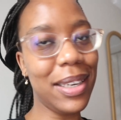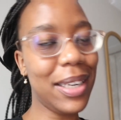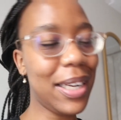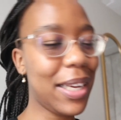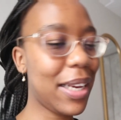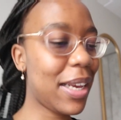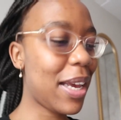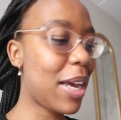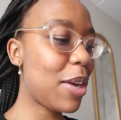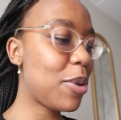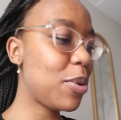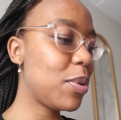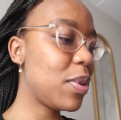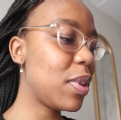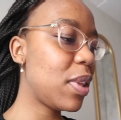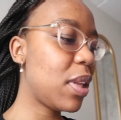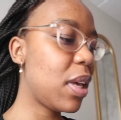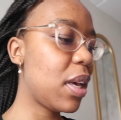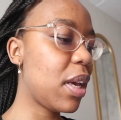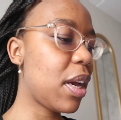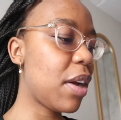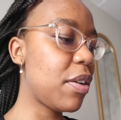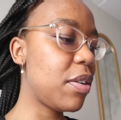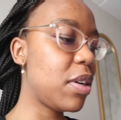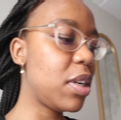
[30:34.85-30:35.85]
Like I don't
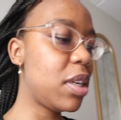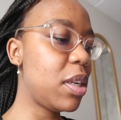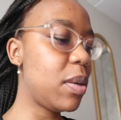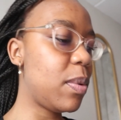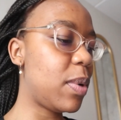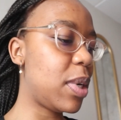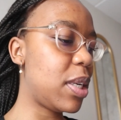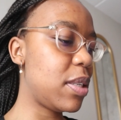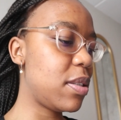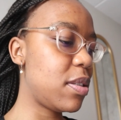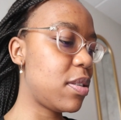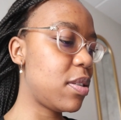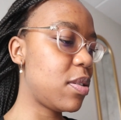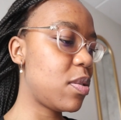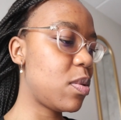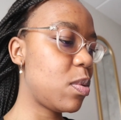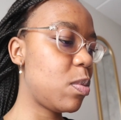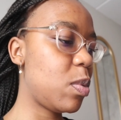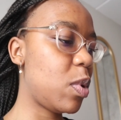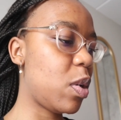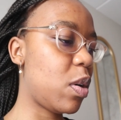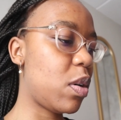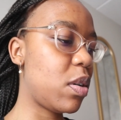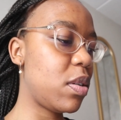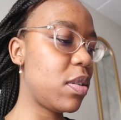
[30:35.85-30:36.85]
think I really want it,
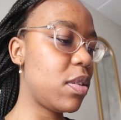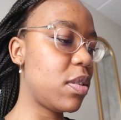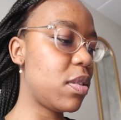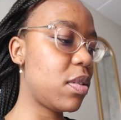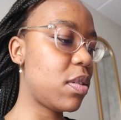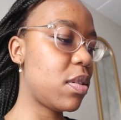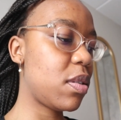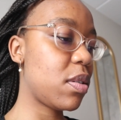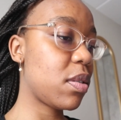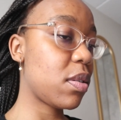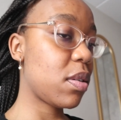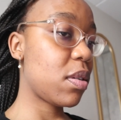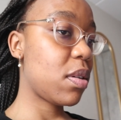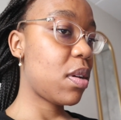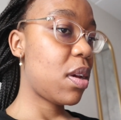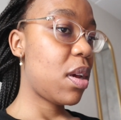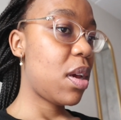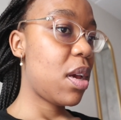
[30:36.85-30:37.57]
to be honest.